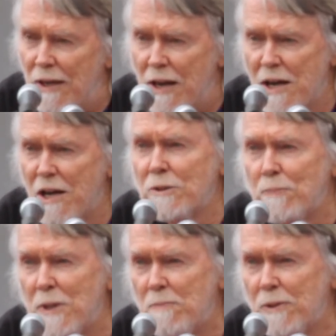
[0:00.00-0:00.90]

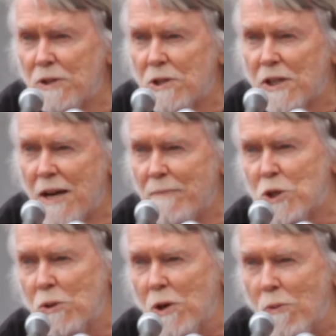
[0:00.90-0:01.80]
allowed people to come to a